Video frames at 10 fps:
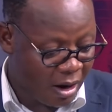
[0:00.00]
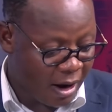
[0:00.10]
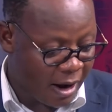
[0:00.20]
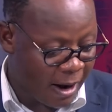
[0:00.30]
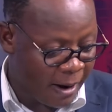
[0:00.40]

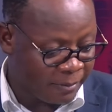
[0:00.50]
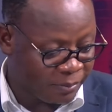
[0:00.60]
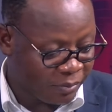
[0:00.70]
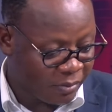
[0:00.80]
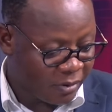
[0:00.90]

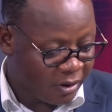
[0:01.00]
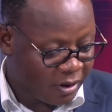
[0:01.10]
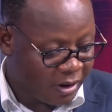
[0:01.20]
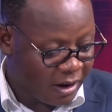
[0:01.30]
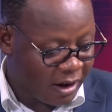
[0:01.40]

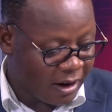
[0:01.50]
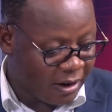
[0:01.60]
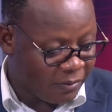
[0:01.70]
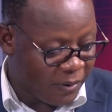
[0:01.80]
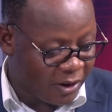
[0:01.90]

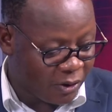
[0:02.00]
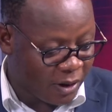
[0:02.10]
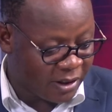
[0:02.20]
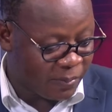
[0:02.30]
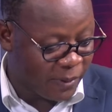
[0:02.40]
Fento,
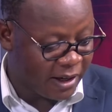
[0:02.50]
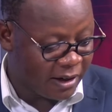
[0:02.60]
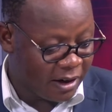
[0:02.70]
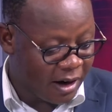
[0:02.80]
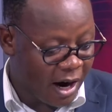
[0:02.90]
it's
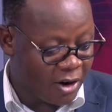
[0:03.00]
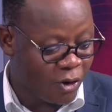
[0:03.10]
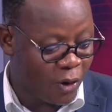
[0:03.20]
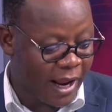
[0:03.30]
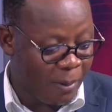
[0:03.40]
me,
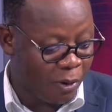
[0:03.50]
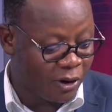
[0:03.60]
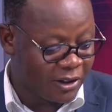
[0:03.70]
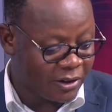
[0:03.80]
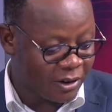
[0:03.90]
Ajoda
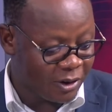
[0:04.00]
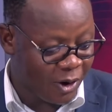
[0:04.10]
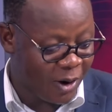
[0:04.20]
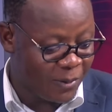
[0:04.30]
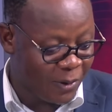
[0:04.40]
Police.
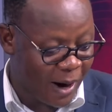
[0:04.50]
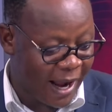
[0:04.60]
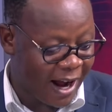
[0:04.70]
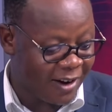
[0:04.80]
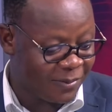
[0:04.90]
Call me why,
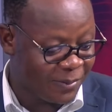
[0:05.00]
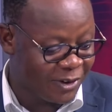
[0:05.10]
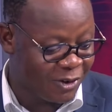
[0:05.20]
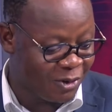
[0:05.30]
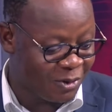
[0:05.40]
I have
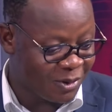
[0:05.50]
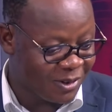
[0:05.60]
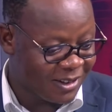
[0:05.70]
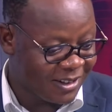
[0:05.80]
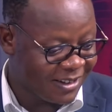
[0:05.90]
missed you.
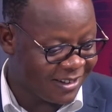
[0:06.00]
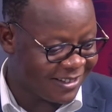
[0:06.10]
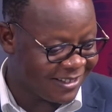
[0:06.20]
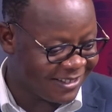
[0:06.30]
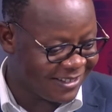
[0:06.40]

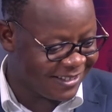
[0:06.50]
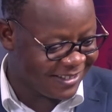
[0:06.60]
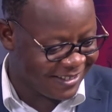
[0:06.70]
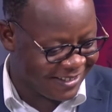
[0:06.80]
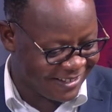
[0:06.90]

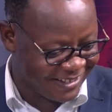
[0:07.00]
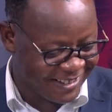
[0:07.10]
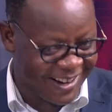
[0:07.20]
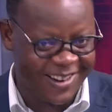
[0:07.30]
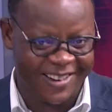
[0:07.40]

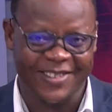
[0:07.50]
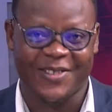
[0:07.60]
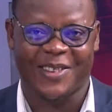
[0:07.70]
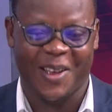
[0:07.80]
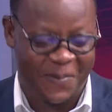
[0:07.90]

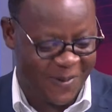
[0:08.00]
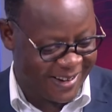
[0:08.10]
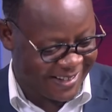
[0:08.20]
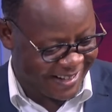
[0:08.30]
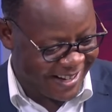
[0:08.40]
Ajoda
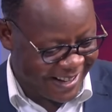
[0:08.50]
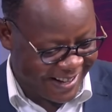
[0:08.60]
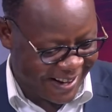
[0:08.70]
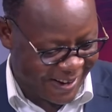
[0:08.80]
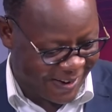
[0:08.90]
Police,
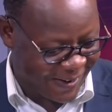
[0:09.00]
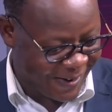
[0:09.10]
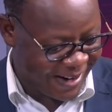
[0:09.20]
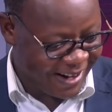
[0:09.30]
thank you.